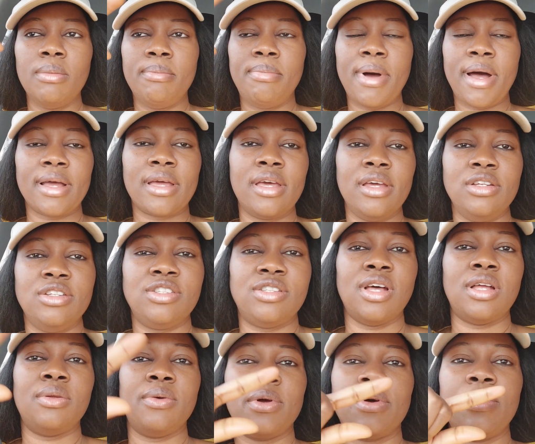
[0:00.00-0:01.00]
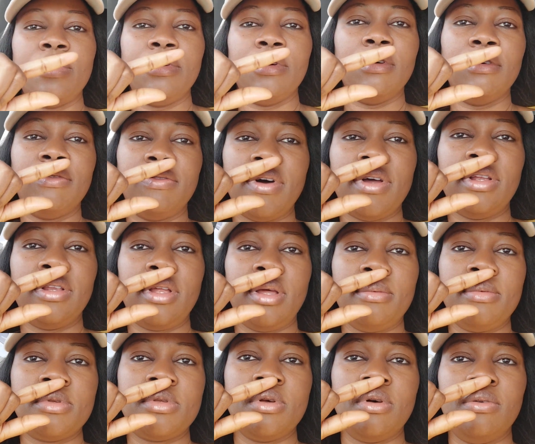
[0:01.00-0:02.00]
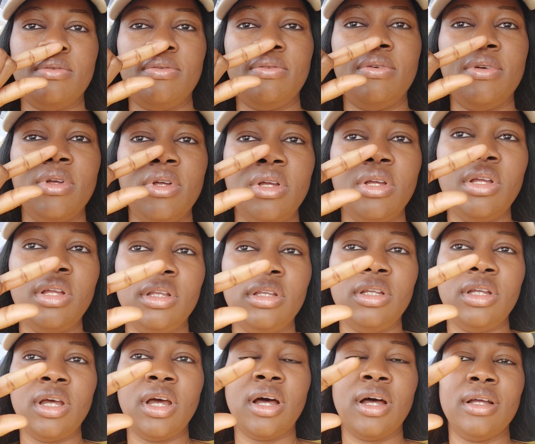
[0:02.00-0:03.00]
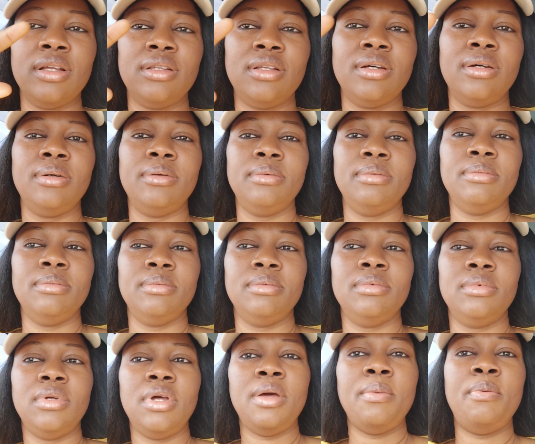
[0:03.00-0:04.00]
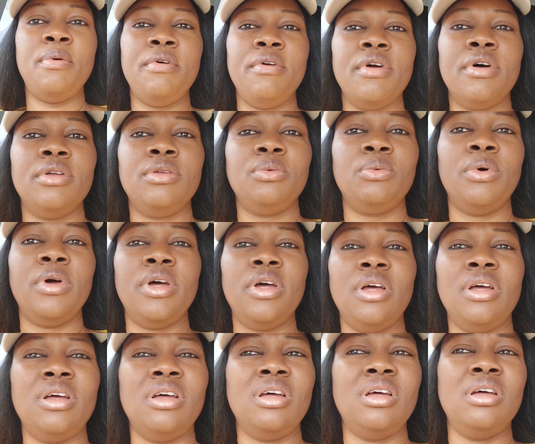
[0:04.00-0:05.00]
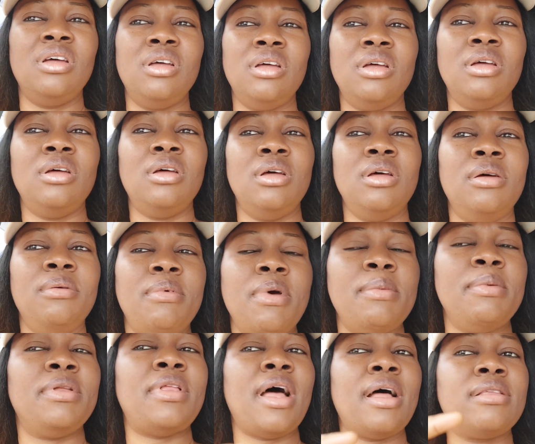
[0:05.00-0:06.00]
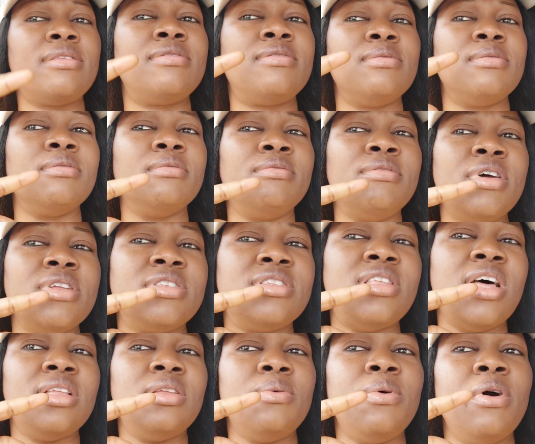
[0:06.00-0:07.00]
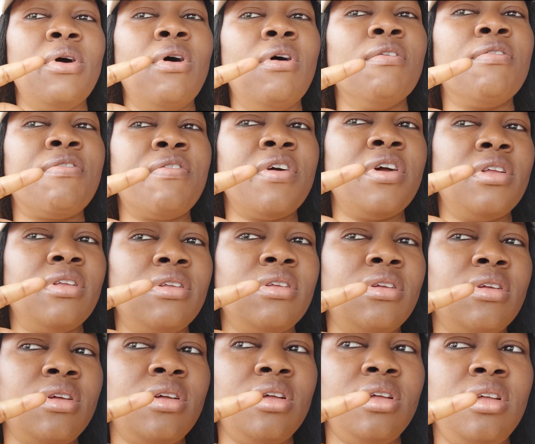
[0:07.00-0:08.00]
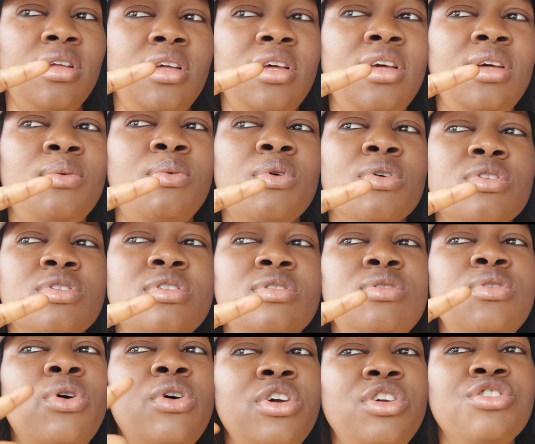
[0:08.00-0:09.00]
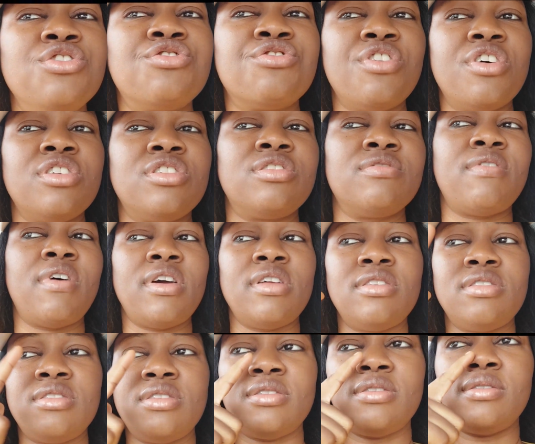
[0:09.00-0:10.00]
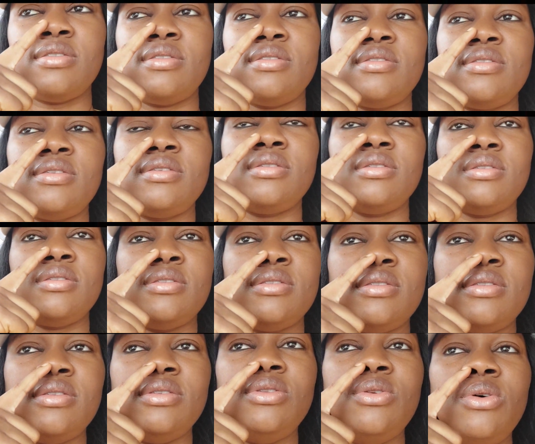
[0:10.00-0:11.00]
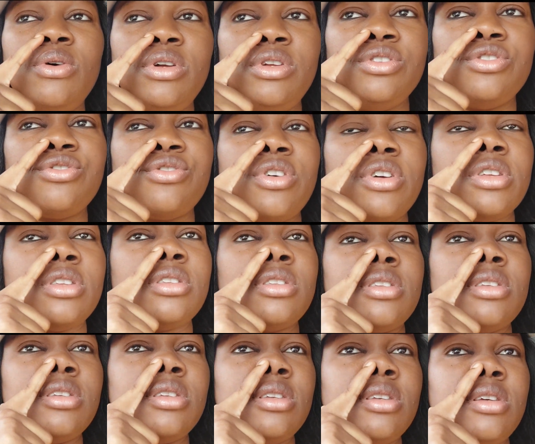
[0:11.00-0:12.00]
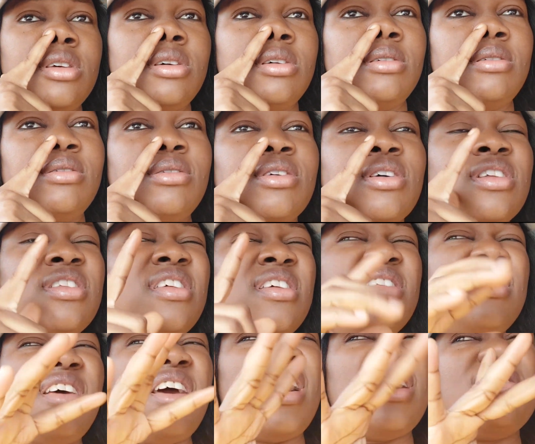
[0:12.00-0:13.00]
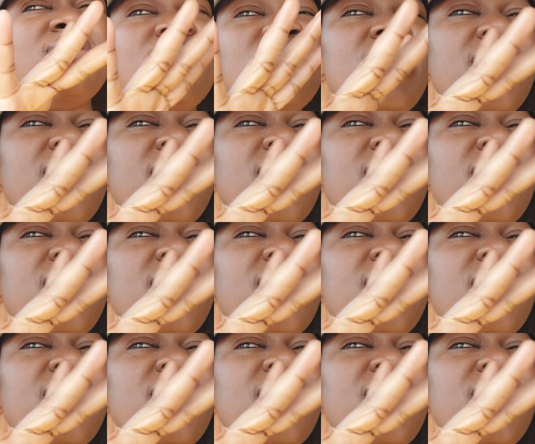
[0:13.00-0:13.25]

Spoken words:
package that they were going to offer in terms of they had a period where maybe that rate that they were offering, it was no interest, right? No interest. Okay, then they had one